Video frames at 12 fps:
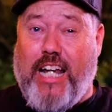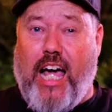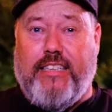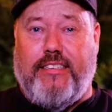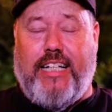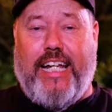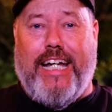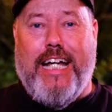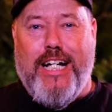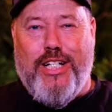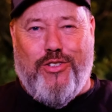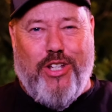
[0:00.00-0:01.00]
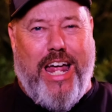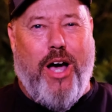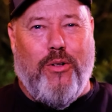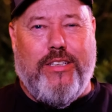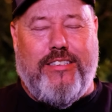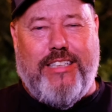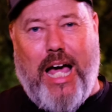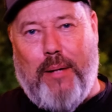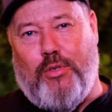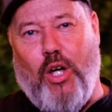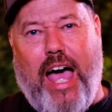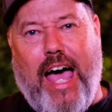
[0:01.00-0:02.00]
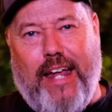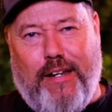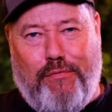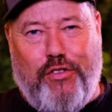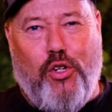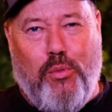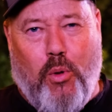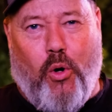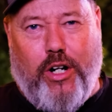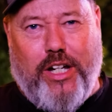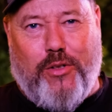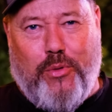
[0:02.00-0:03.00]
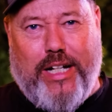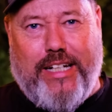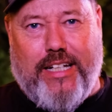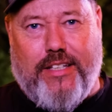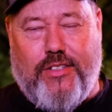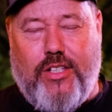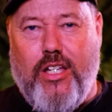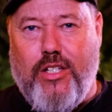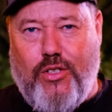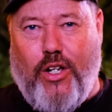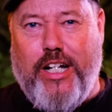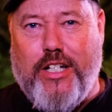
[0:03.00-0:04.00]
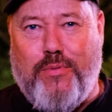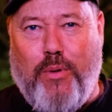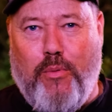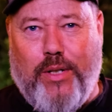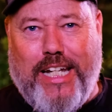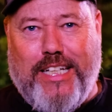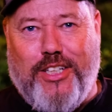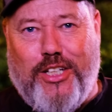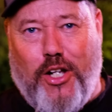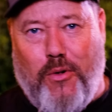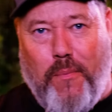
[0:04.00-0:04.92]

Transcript: nicely, so now it's time to add a few more ingredients. So here's what we need to do.